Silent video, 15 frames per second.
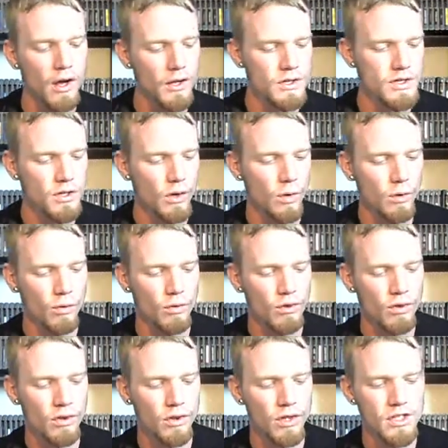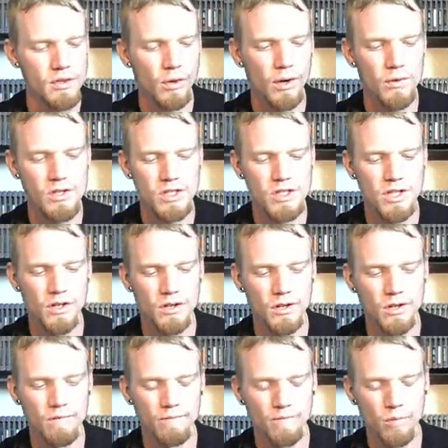So this one, it was just in
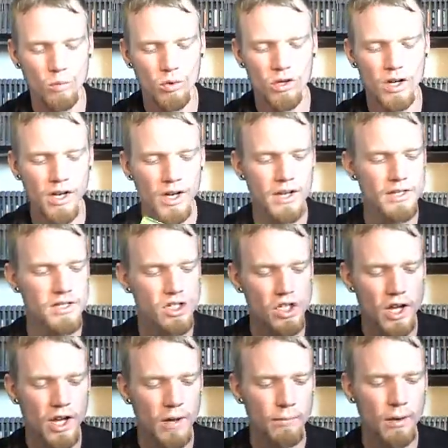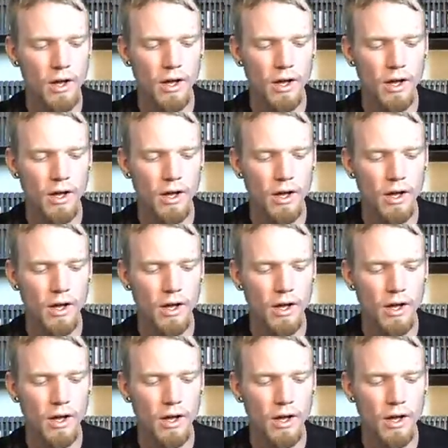really nice shape,